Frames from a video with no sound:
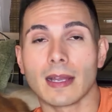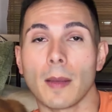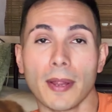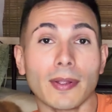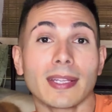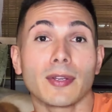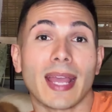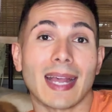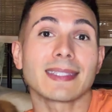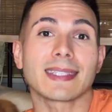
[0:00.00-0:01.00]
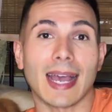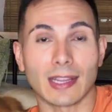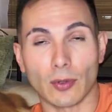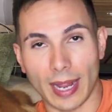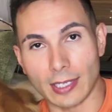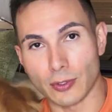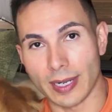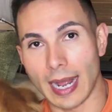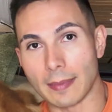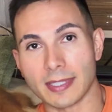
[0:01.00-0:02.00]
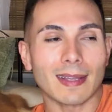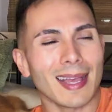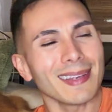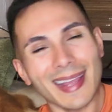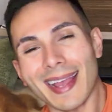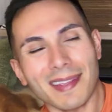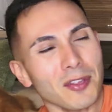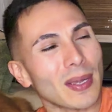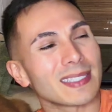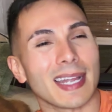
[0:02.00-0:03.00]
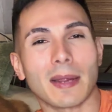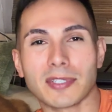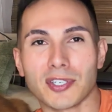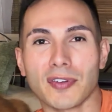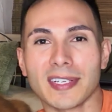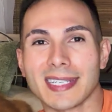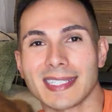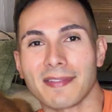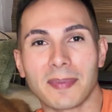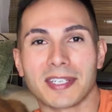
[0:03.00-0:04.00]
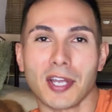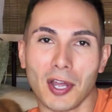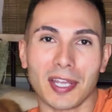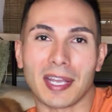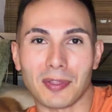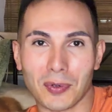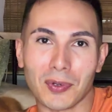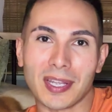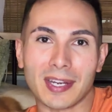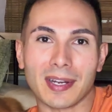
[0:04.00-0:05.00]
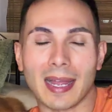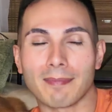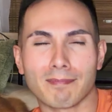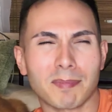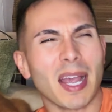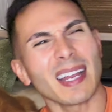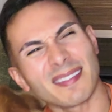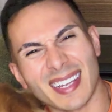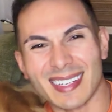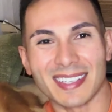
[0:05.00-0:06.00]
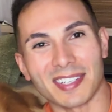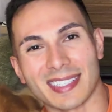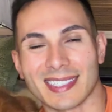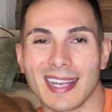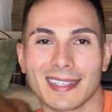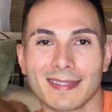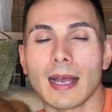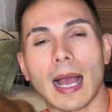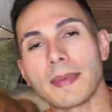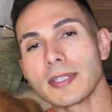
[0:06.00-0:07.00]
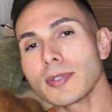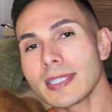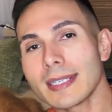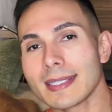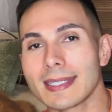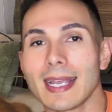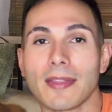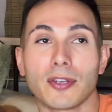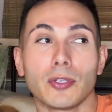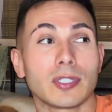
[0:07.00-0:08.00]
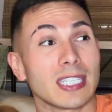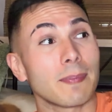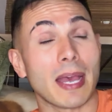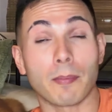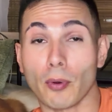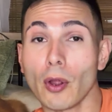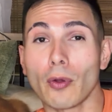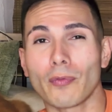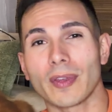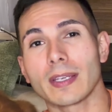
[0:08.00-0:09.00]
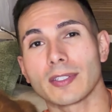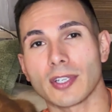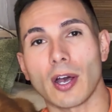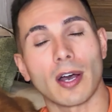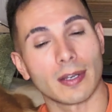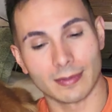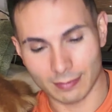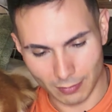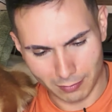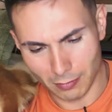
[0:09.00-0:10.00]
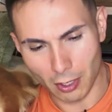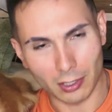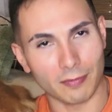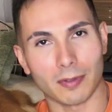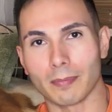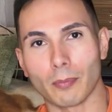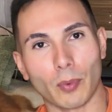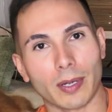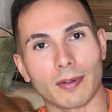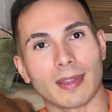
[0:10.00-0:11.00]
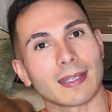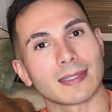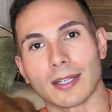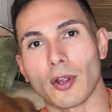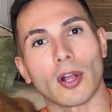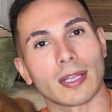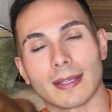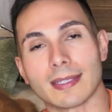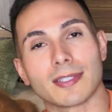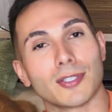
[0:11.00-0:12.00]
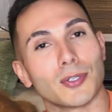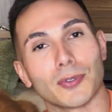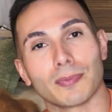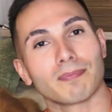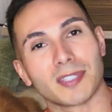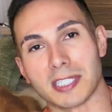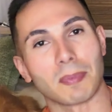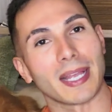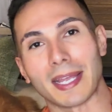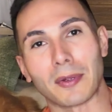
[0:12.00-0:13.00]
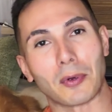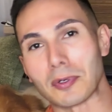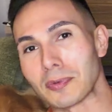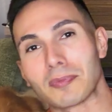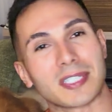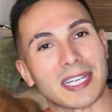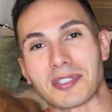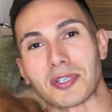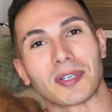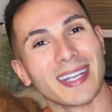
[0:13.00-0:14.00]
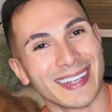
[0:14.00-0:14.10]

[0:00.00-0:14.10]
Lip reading: Apparently you can sideload Android apps. And yeah, even though I said I was nervous as I've been talking it through here, I'm kind of getting a little excited. I'm interested to see how the new T Pen Pro feels on all of the weird things they're calling this new display or texture.